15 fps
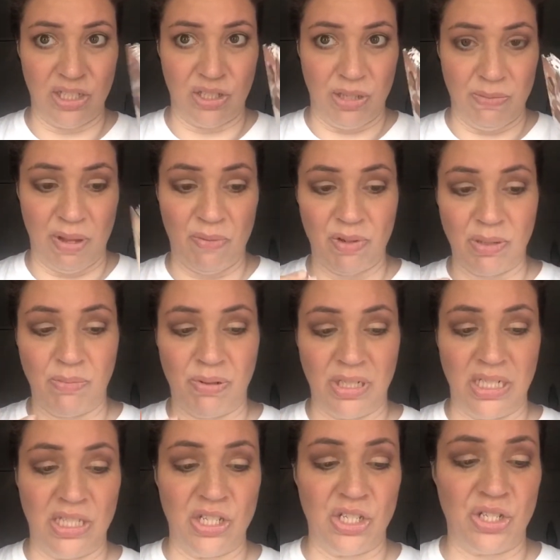So you may want to put
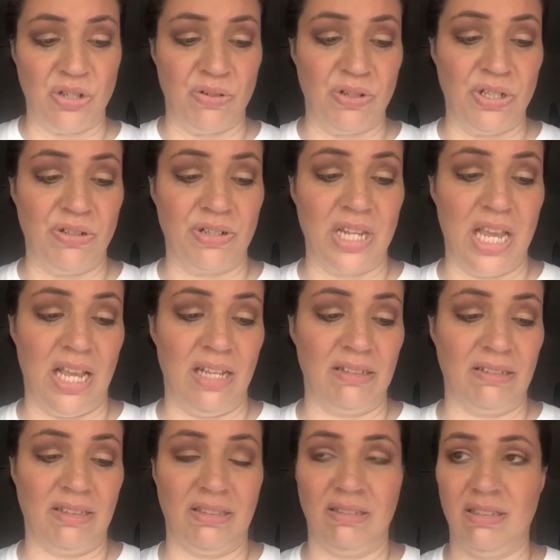in a sturdier
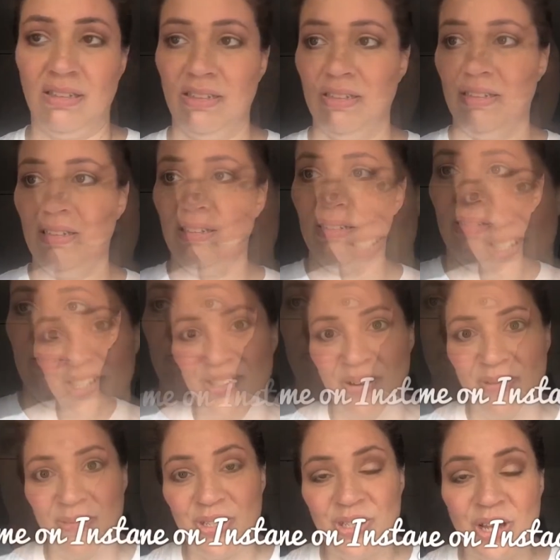case. This is
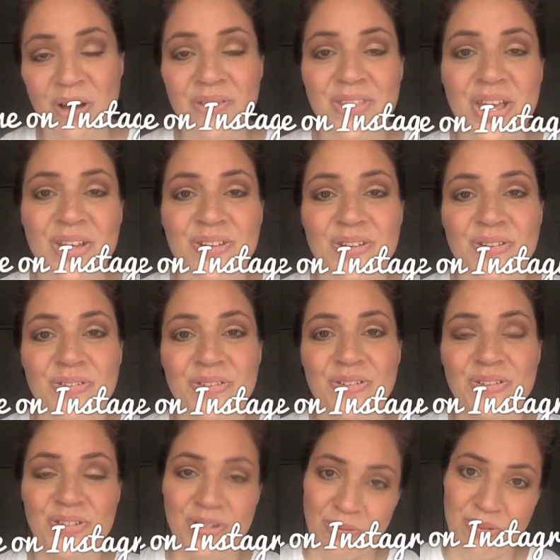Dawn Michelle. Thank you
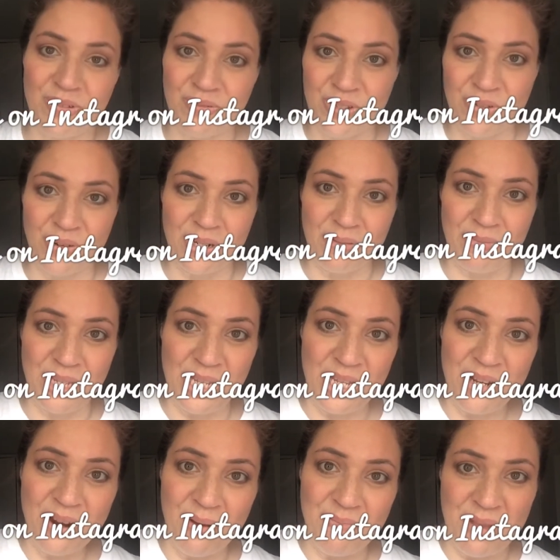so much for joining me
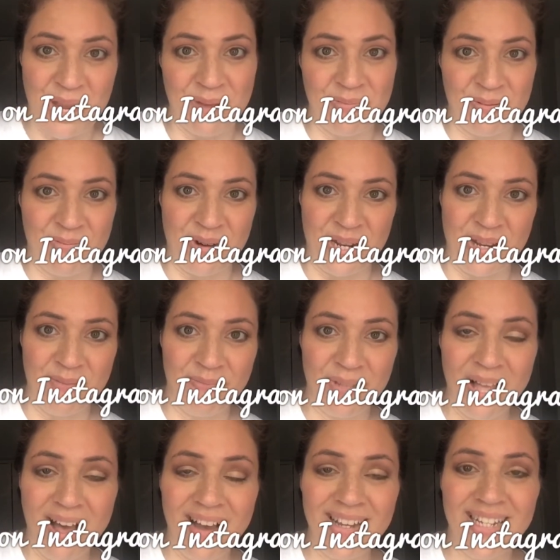here on Makeup or Breakup
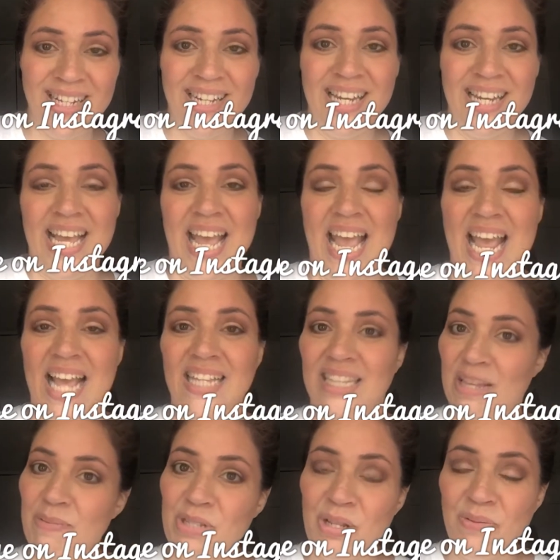blog. And
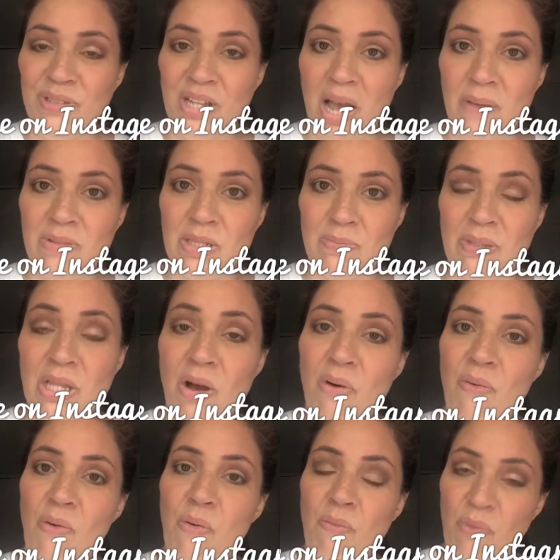let me know in the comments
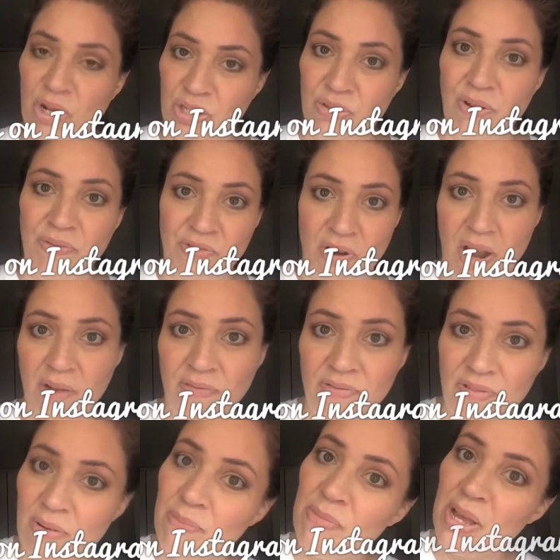below what you have tried
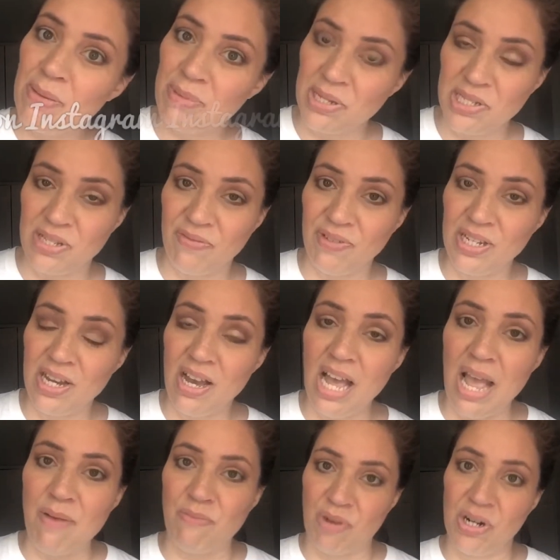from Pacifica
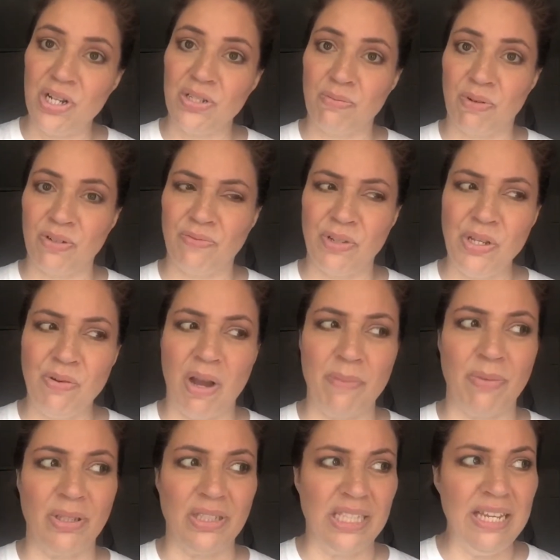and what has worked for you. I
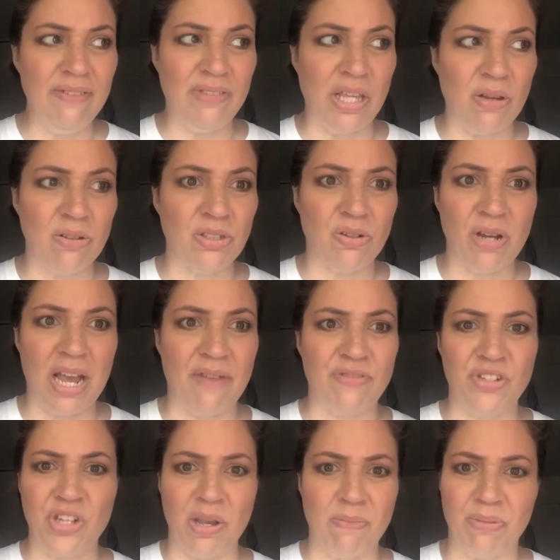believe they also have
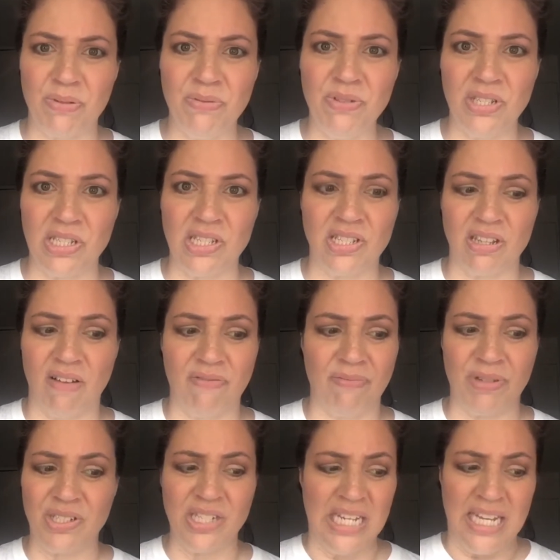shampoos and stuff,
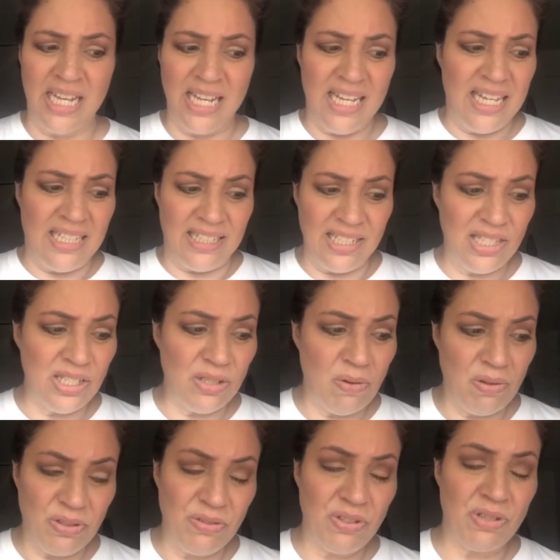which this is all
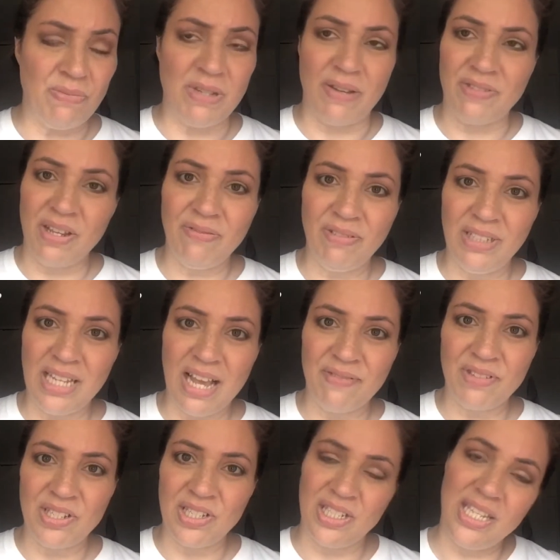new to me. I definitely
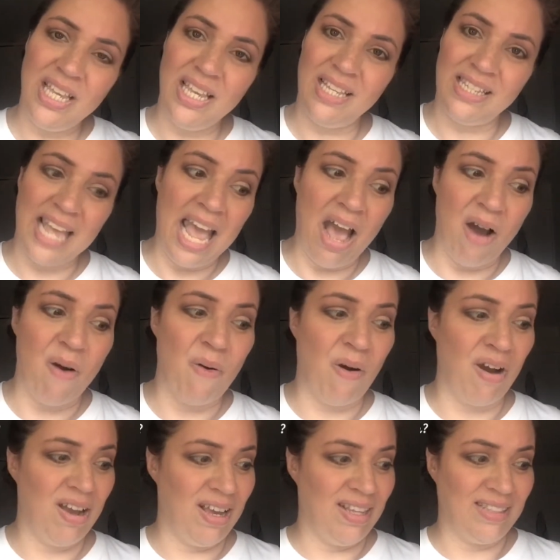have to see now,
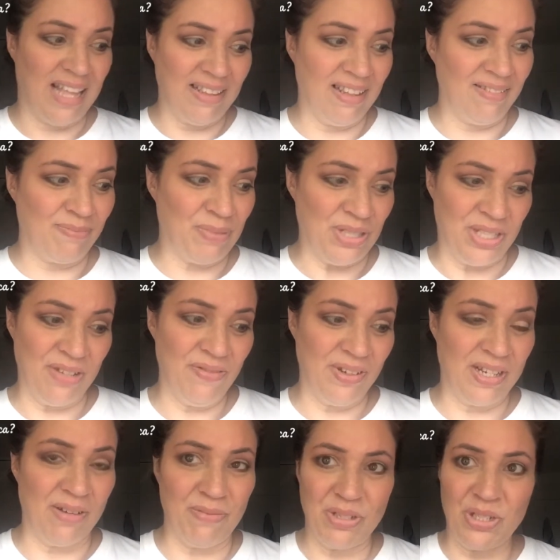now that
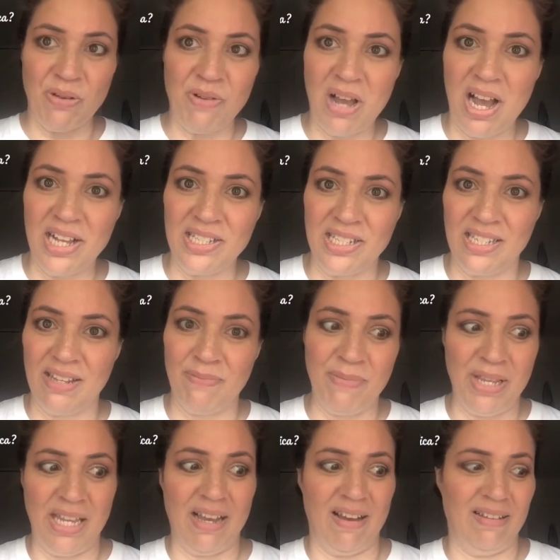Pacifica was so kind to give
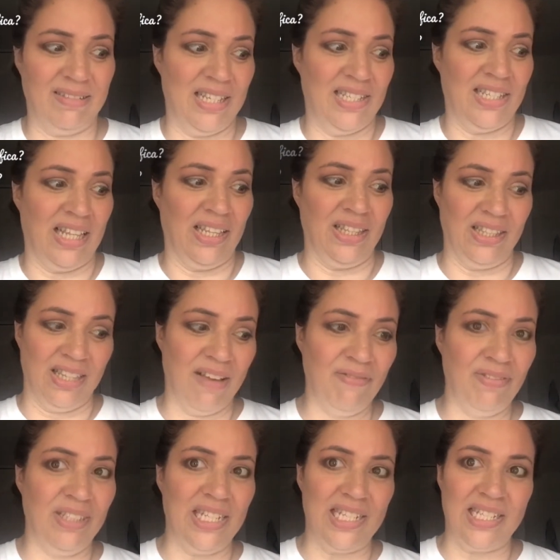me this
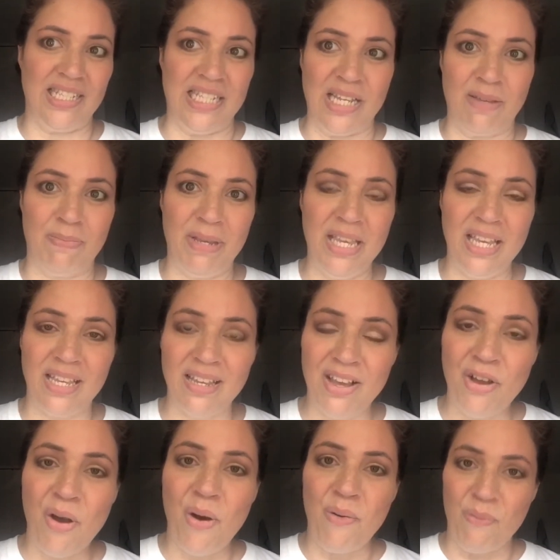lovely sneak peek,
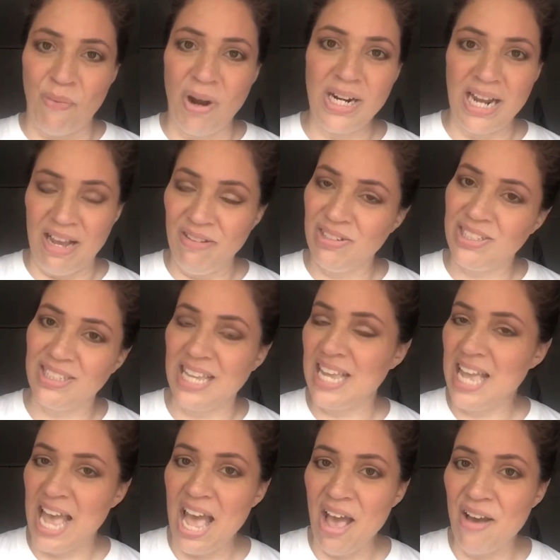what else
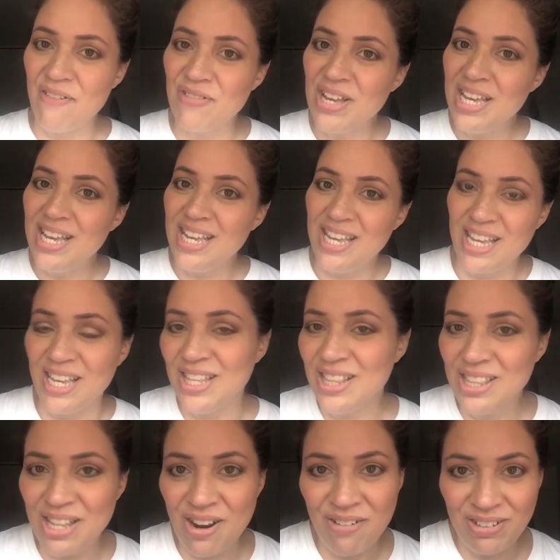they have
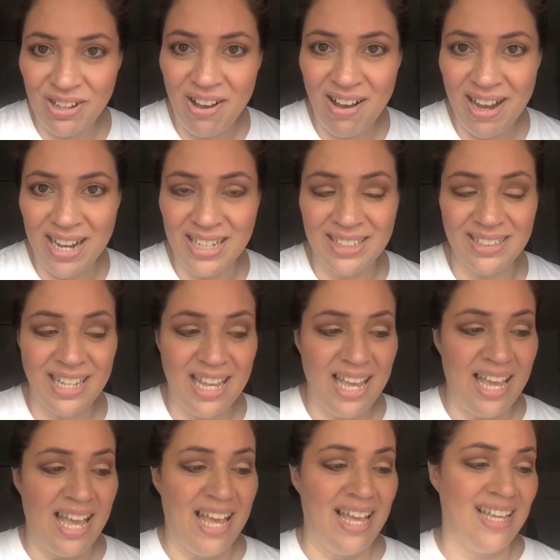in their line.
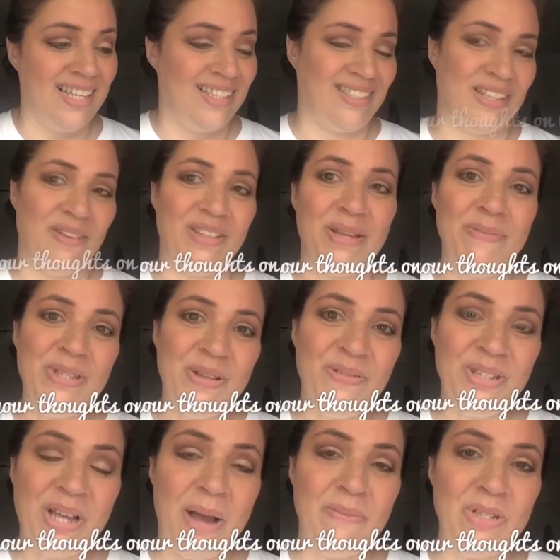So let me know
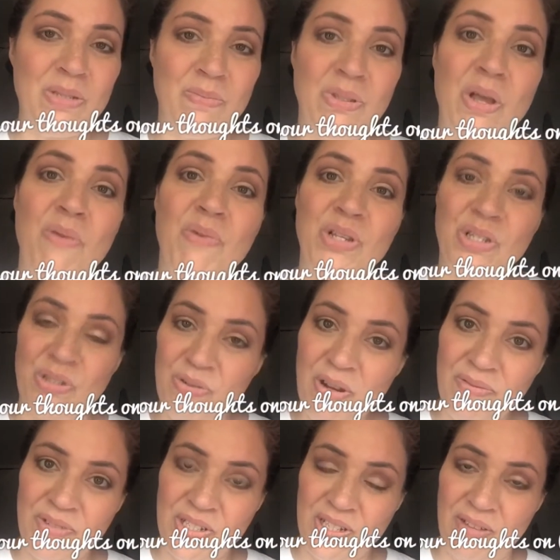in the comments below what you
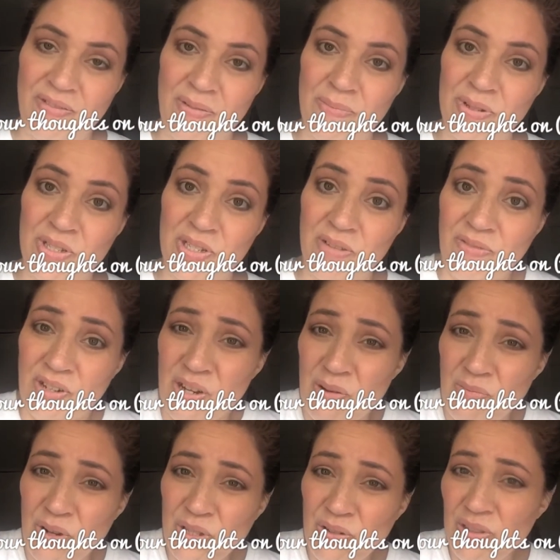have received from Pacifica
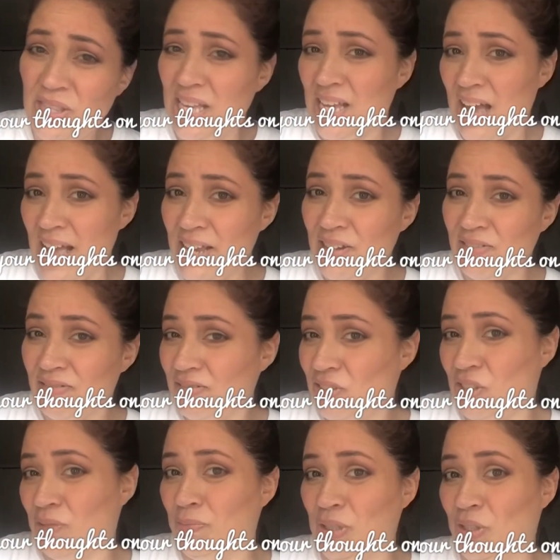and what you think I could,
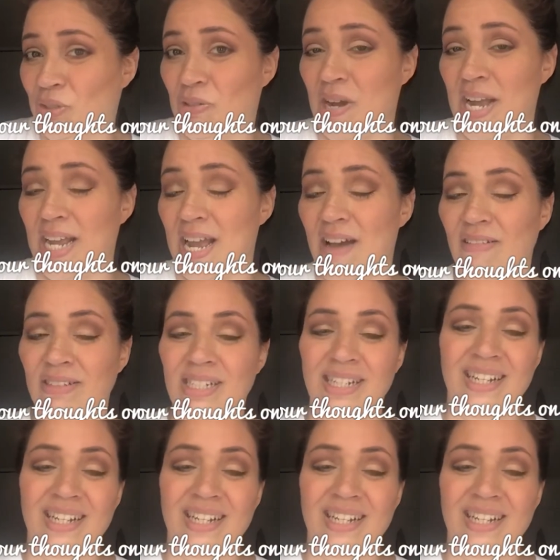should be trying out.